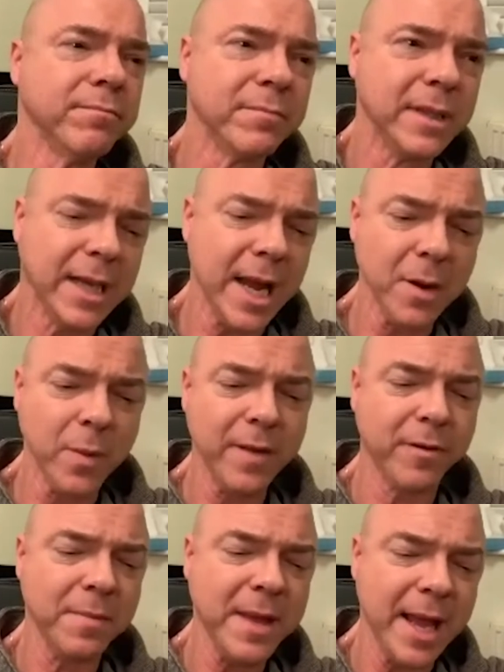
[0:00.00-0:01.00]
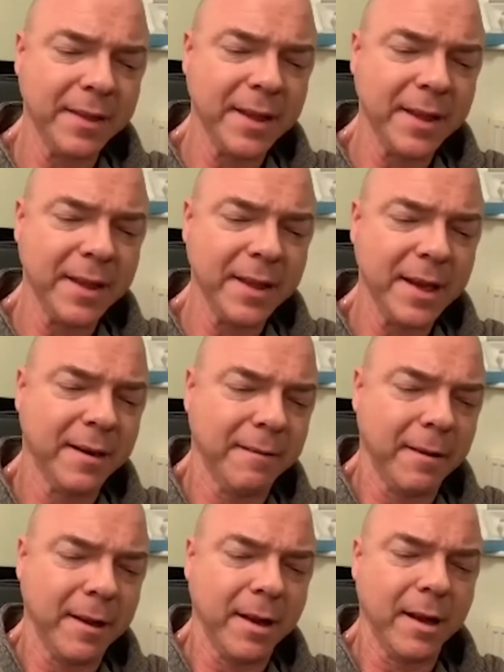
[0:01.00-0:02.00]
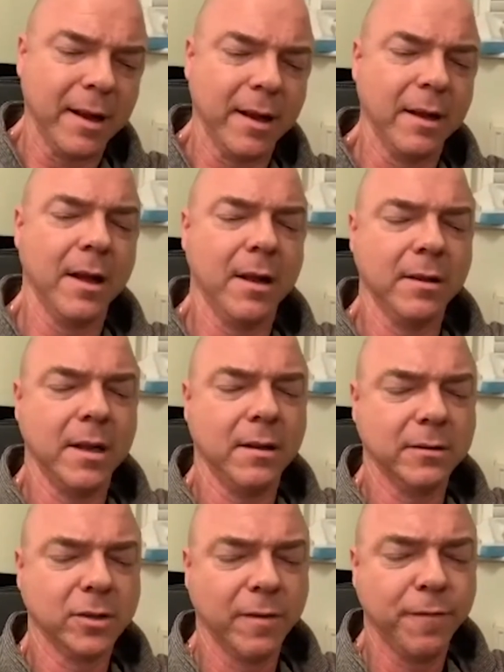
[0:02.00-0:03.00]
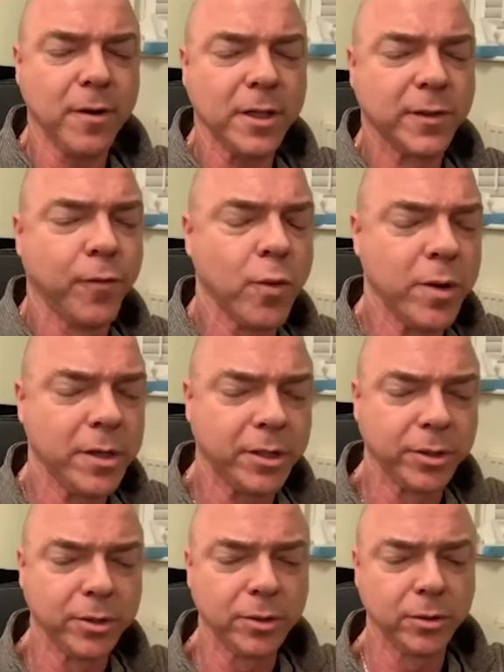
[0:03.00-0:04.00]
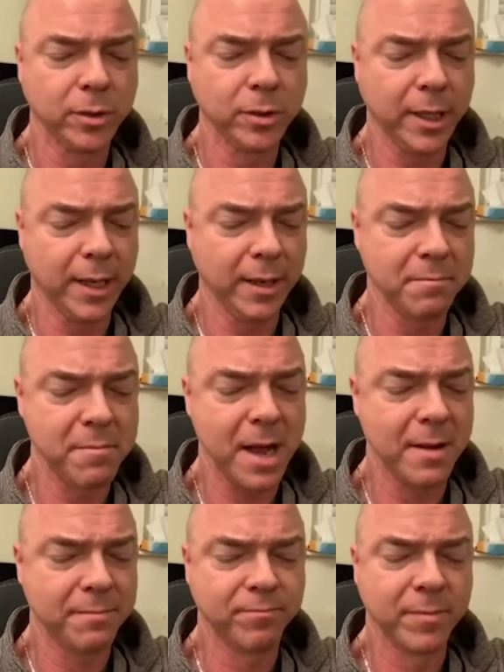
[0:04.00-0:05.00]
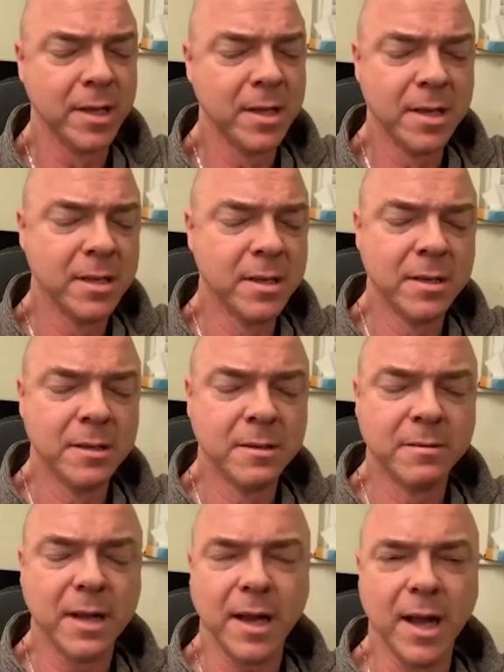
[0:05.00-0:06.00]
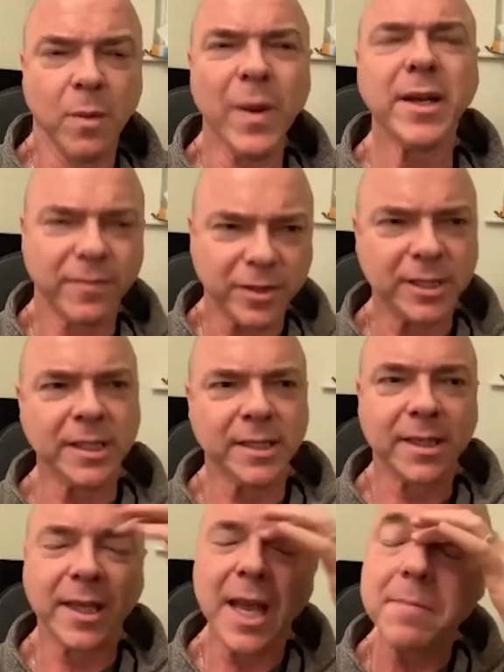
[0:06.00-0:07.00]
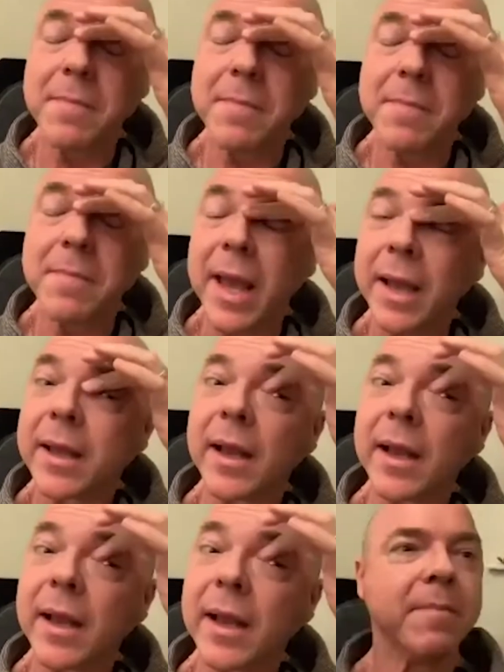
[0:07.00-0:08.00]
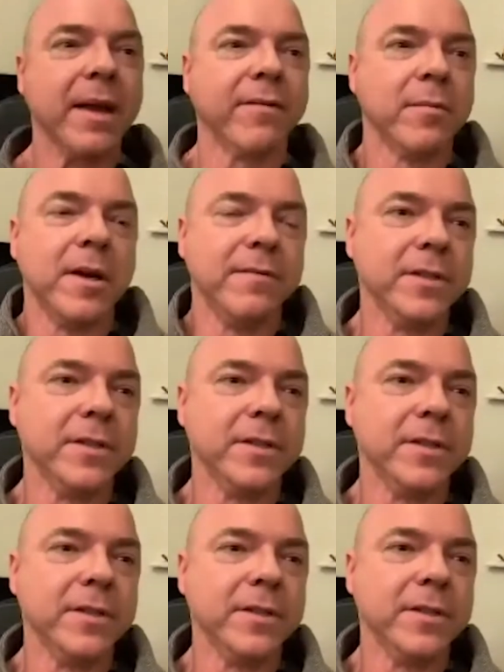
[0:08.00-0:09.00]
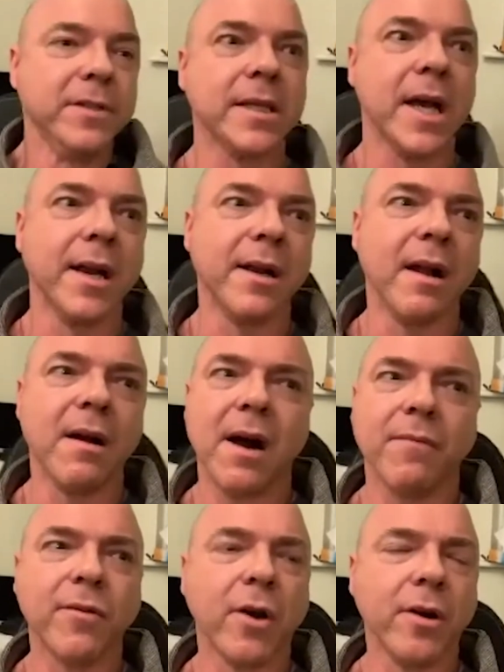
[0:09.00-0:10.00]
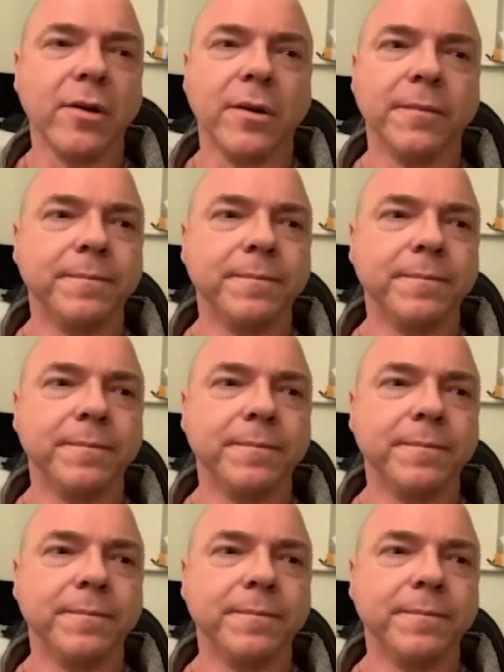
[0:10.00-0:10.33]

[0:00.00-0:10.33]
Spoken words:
kind of went from there, and then I'll sort of fast forward to I went overseas. I came back, and then when I came back from overseas, I decided I've got